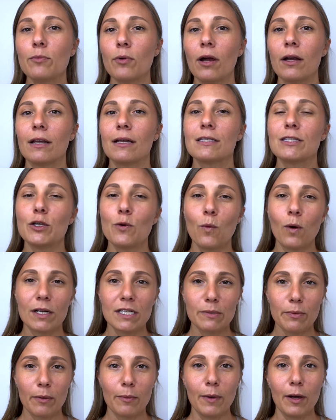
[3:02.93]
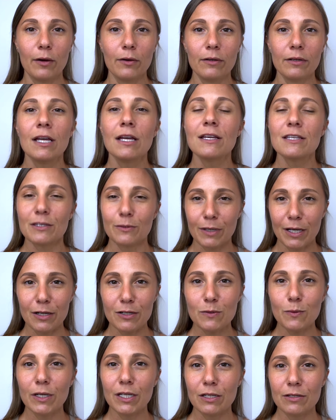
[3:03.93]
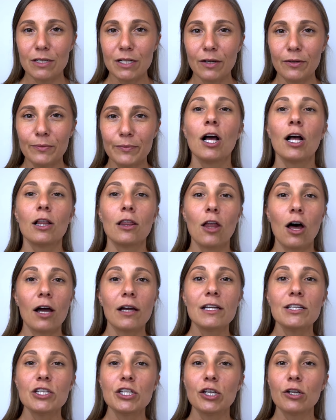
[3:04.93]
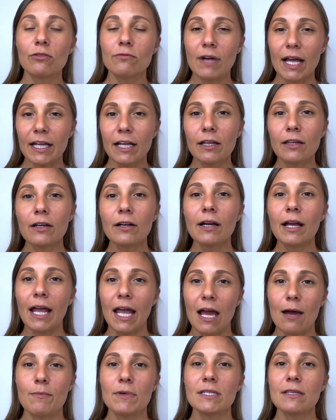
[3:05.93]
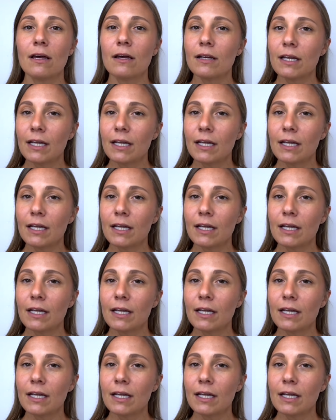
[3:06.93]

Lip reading: products you want to promote. So here's what you do. Log into your regular Amazon